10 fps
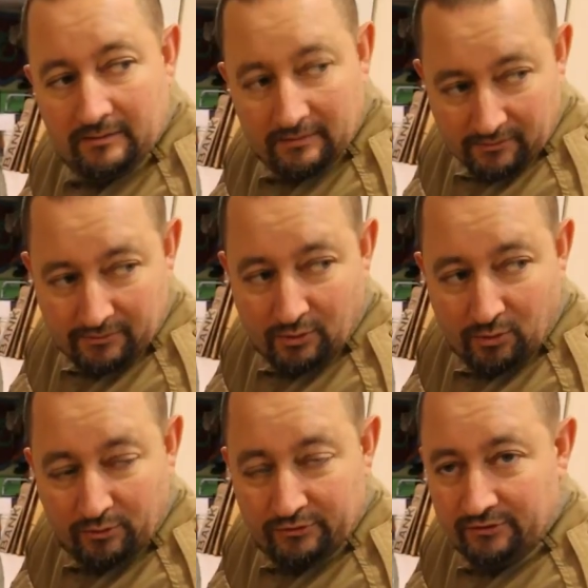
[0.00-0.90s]
of
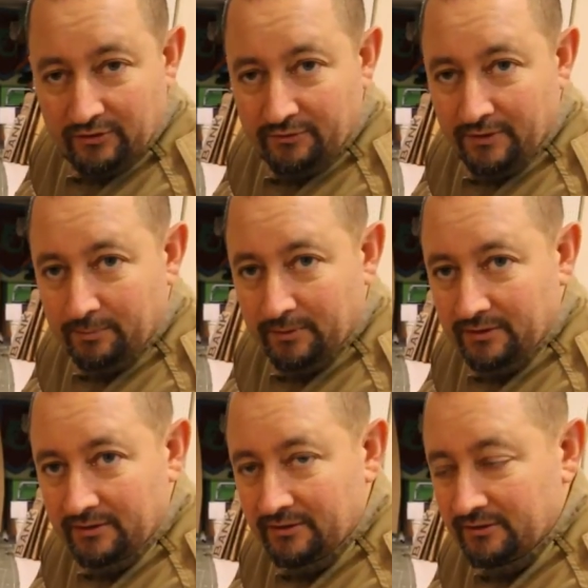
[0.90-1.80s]
course the fabric
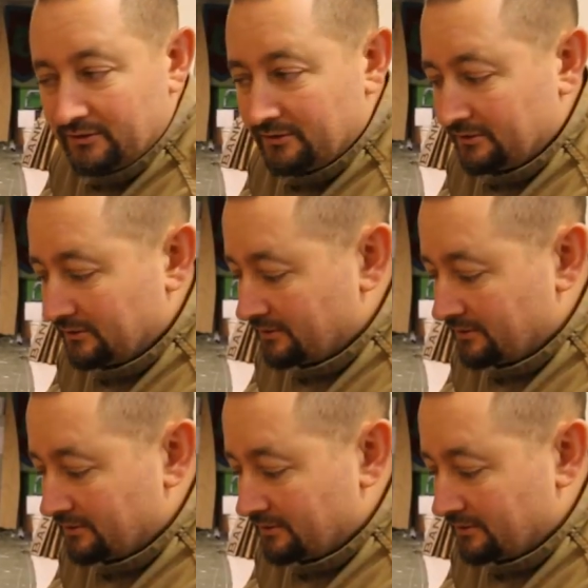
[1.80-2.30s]
is